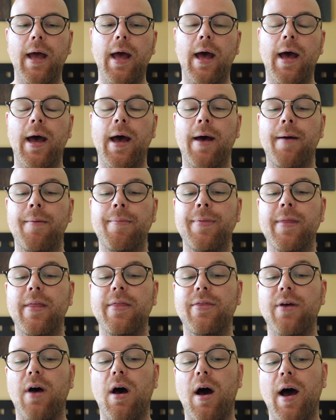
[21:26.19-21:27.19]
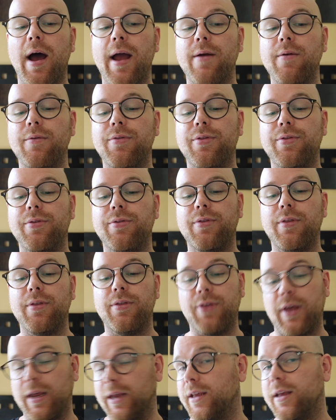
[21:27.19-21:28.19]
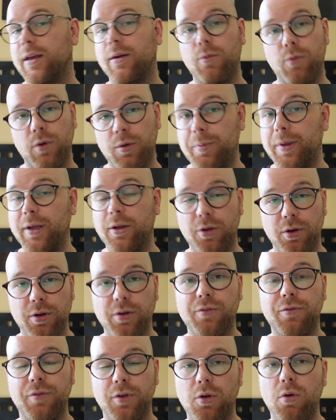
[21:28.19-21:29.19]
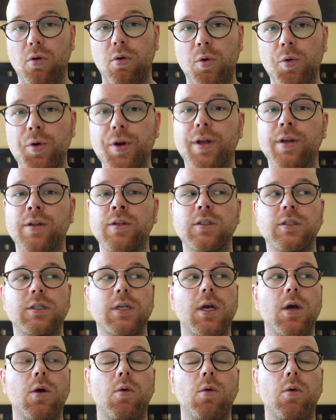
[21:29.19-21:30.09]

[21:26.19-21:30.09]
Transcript: that I think would be good for your audience.